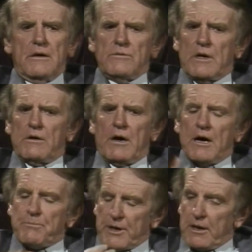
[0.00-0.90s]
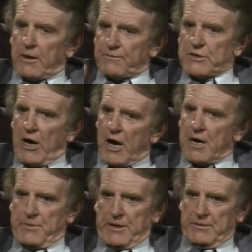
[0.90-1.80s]
you know, I put a lot of
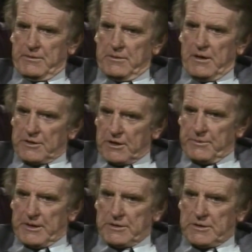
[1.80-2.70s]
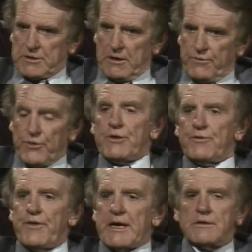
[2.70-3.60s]
time in on committees and so forth. In
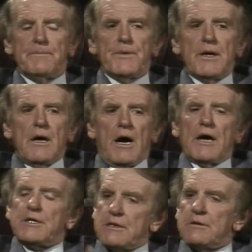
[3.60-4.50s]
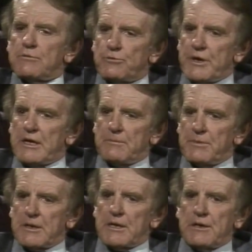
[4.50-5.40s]
fact, I didn't really
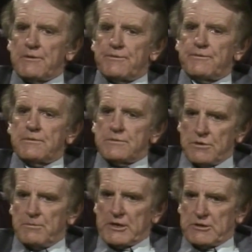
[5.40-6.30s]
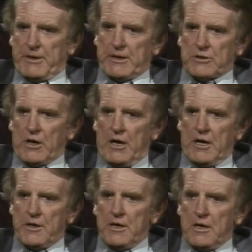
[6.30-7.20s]
believe too much about
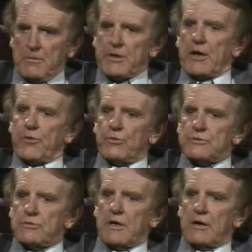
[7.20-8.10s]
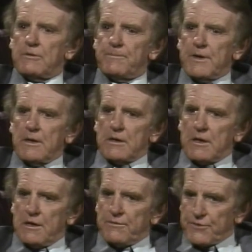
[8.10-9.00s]
God. But I thought, you know,
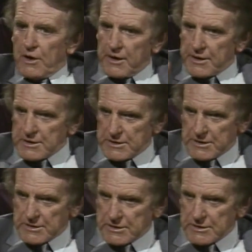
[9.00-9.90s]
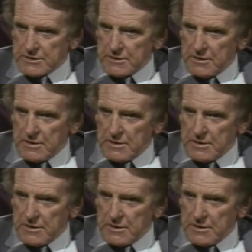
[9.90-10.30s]
if God exists,